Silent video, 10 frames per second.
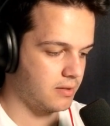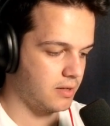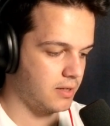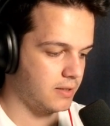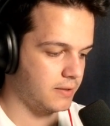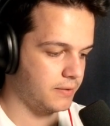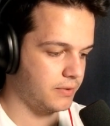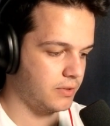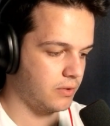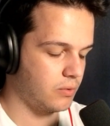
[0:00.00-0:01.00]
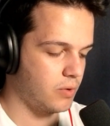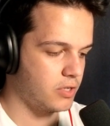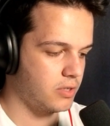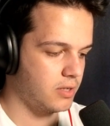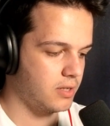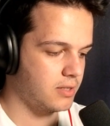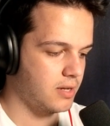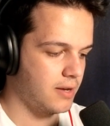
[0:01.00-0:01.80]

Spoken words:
So the question is,